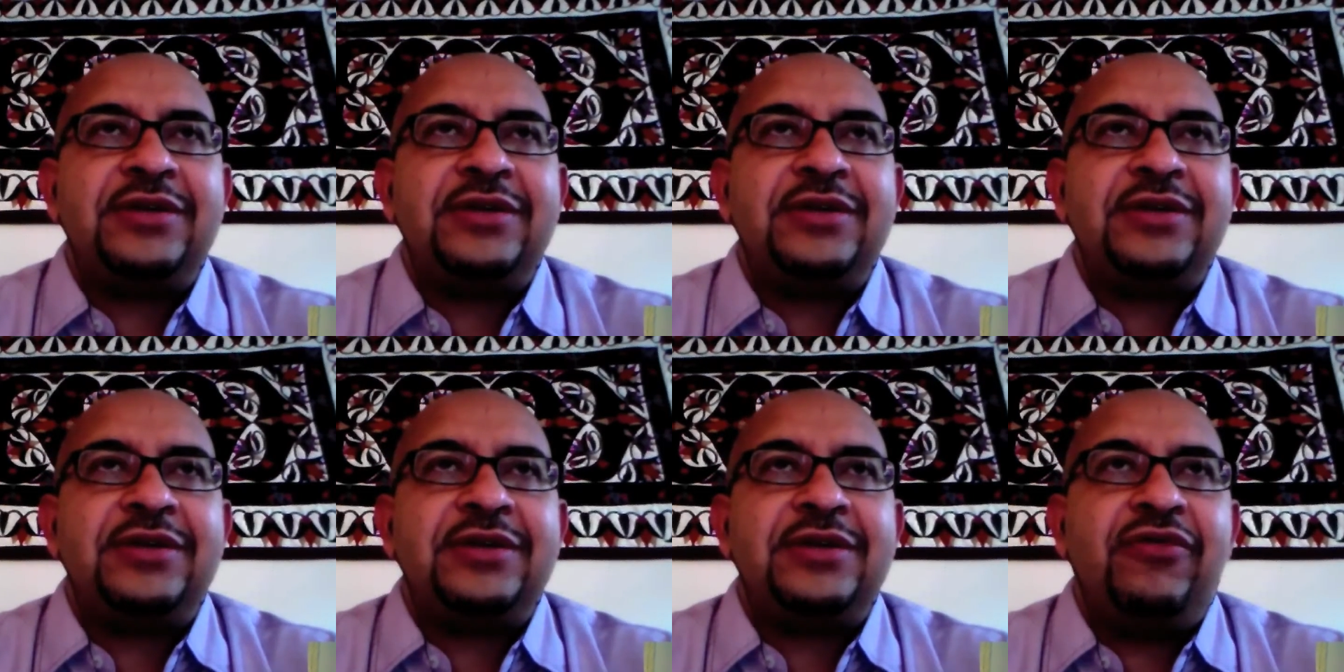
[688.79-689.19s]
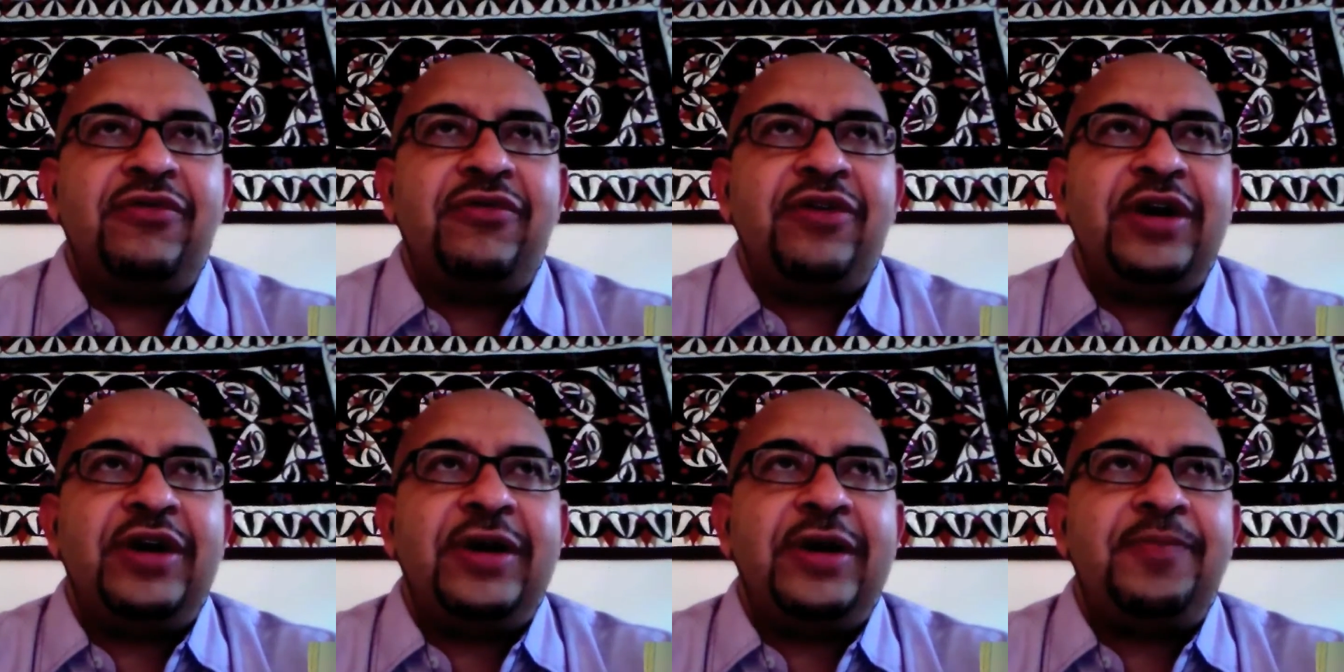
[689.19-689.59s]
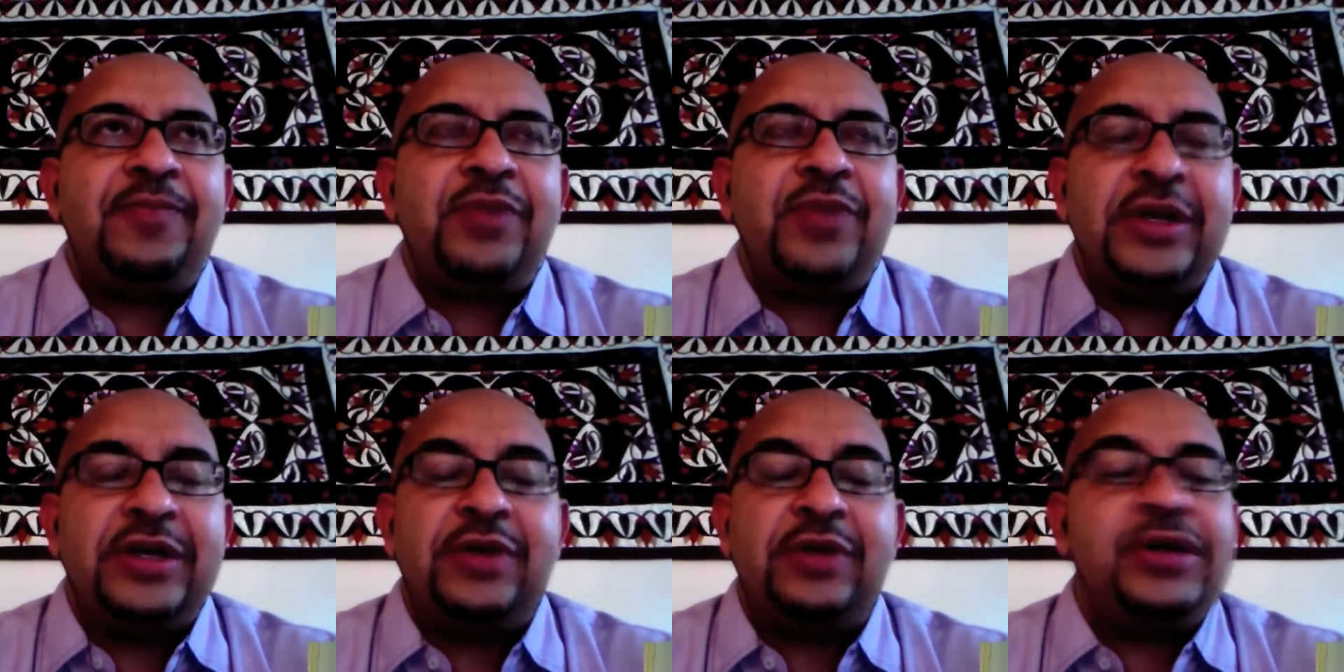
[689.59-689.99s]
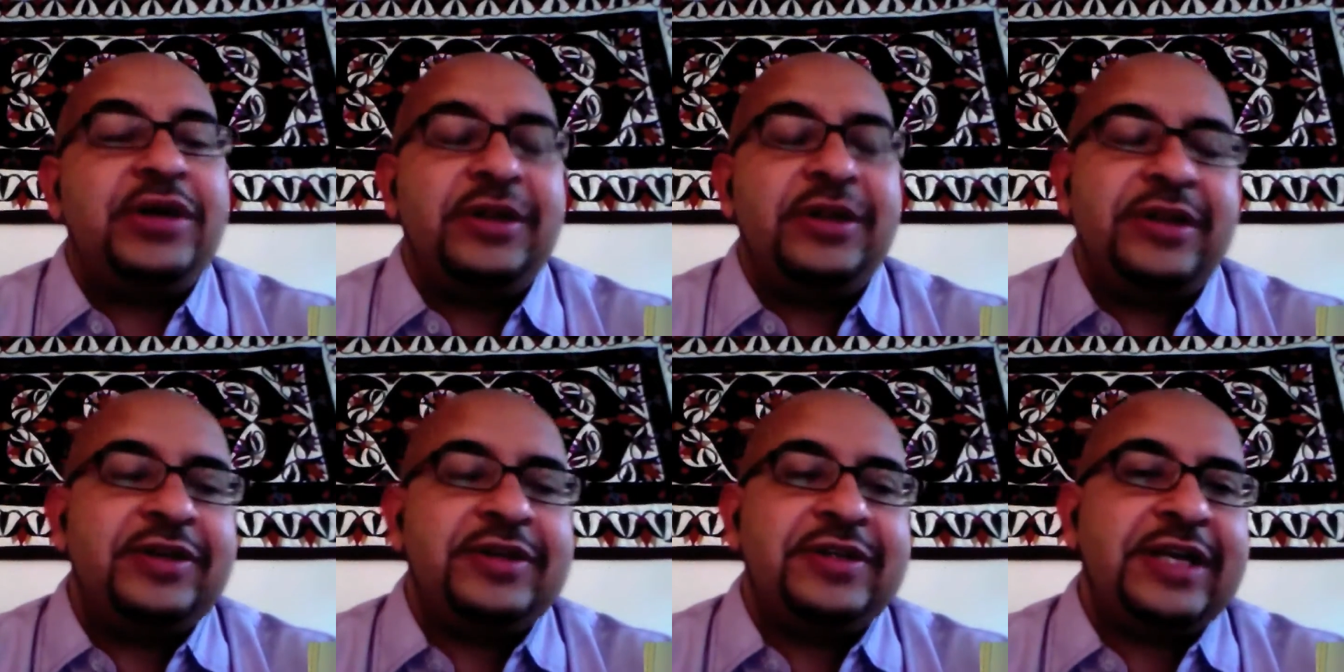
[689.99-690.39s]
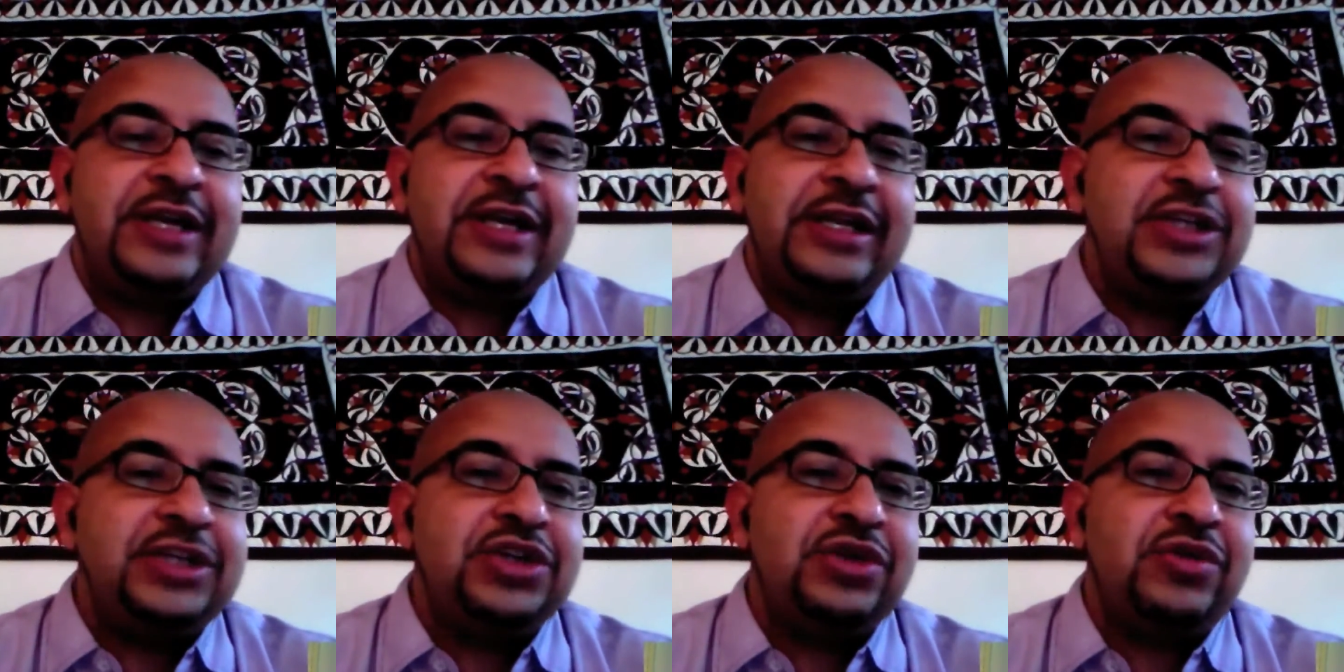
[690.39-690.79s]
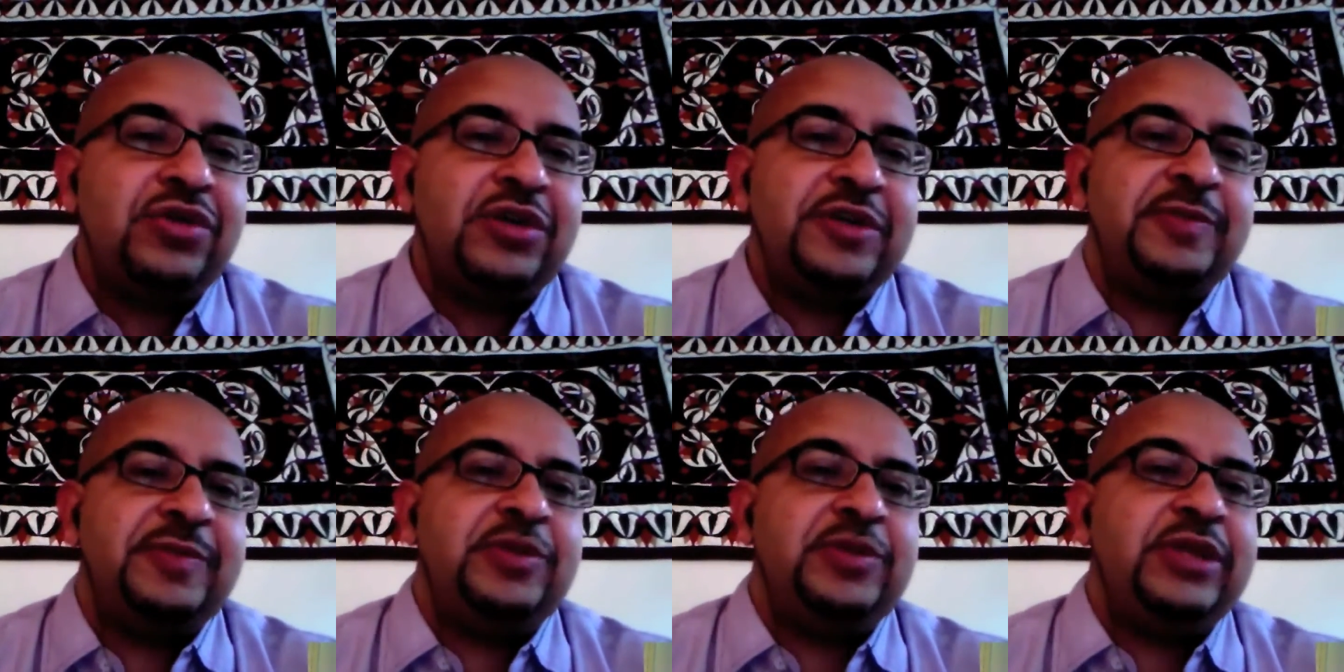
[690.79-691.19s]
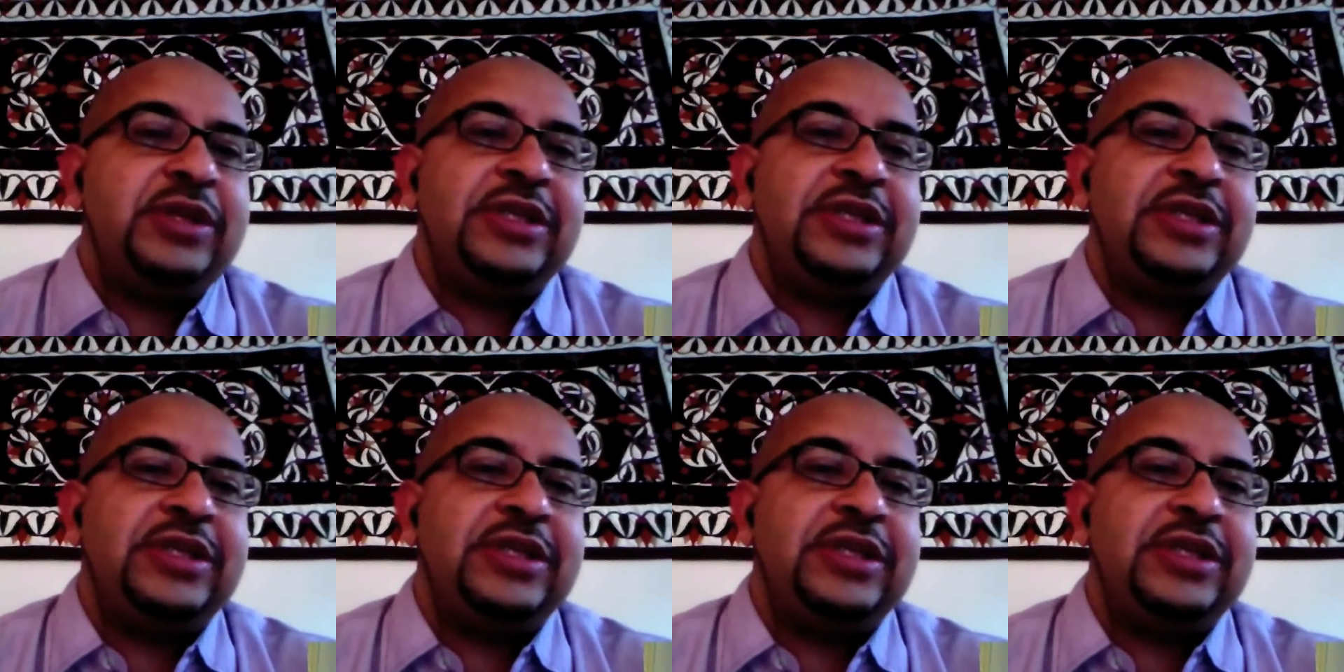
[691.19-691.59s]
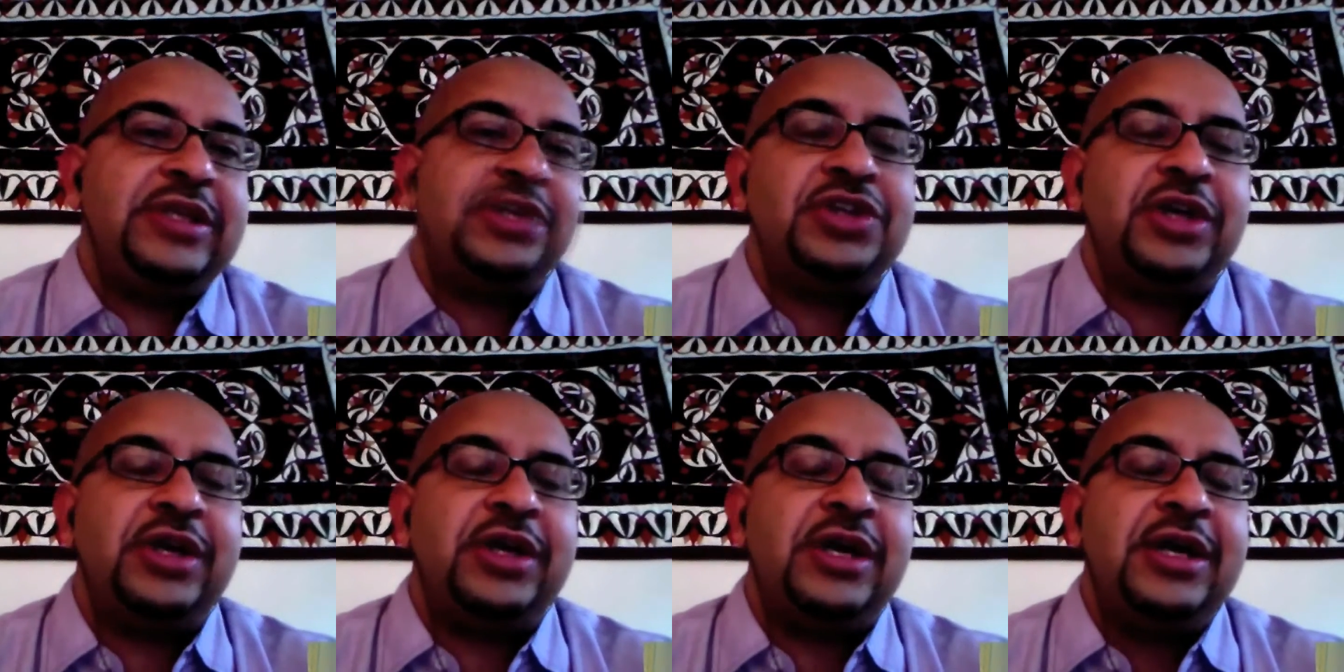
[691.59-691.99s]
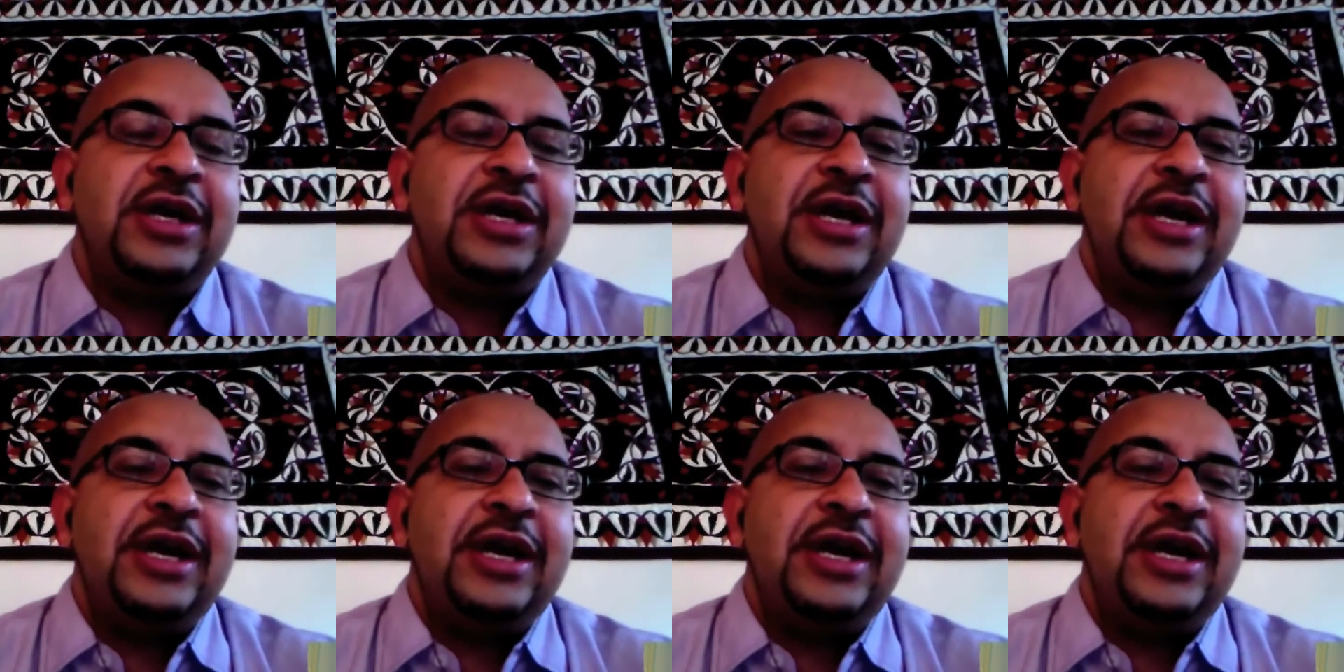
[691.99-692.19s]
sort of or there's a collision course between this logic